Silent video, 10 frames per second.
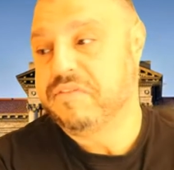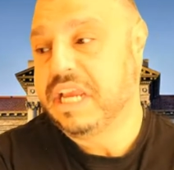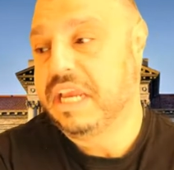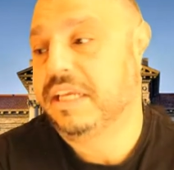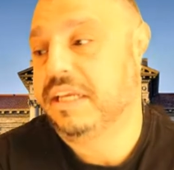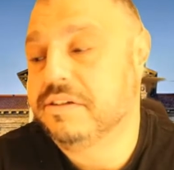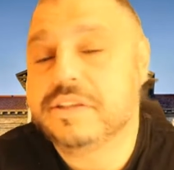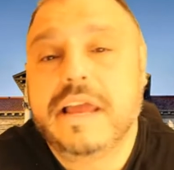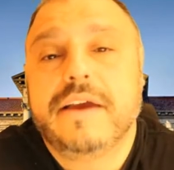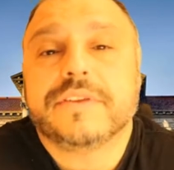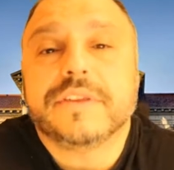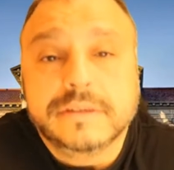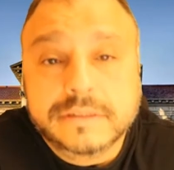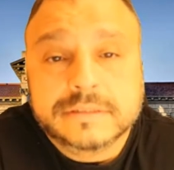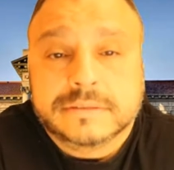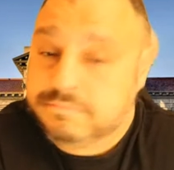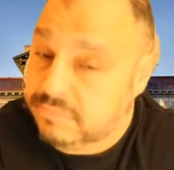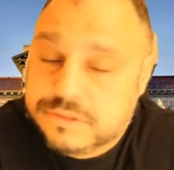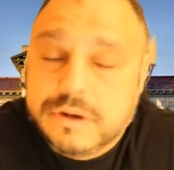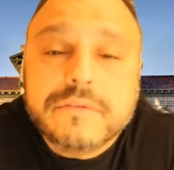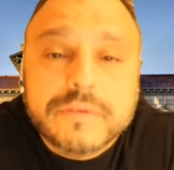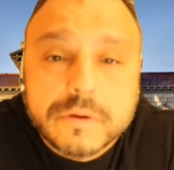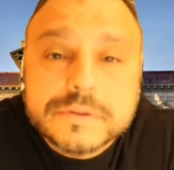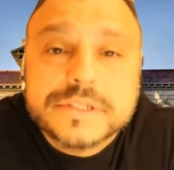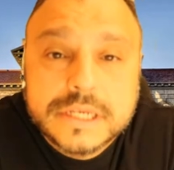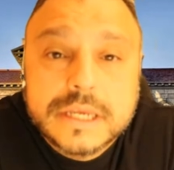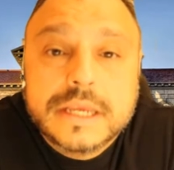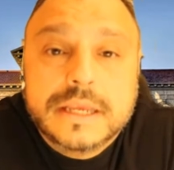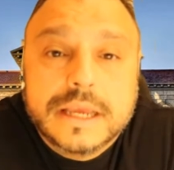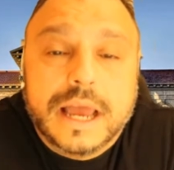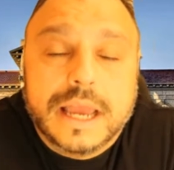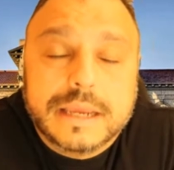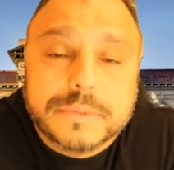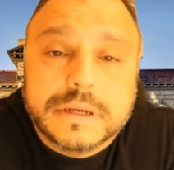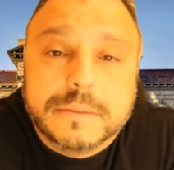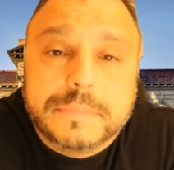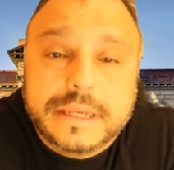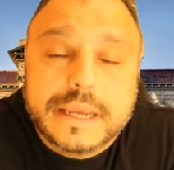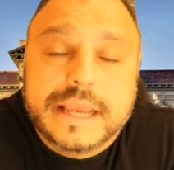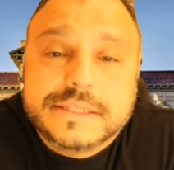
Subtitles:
80 years left. That's right, folks. I am going to be a